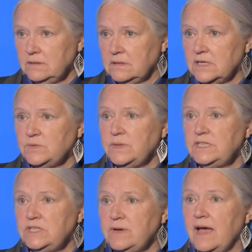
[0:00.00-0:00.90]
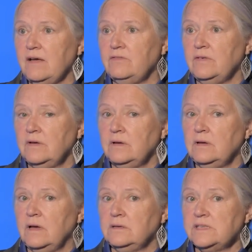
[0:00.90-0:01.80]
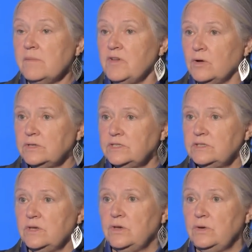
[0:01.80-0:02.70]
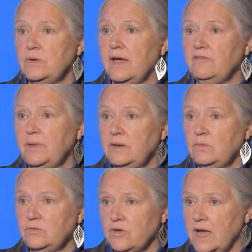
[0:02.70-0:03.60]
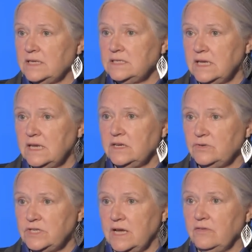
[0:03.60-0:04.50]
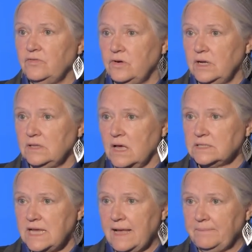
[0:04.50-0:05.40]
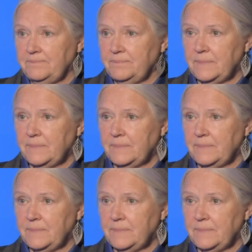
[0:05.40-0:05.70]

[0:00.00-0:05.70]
Because we do have some folks who have been trying to get a new jail for a long time.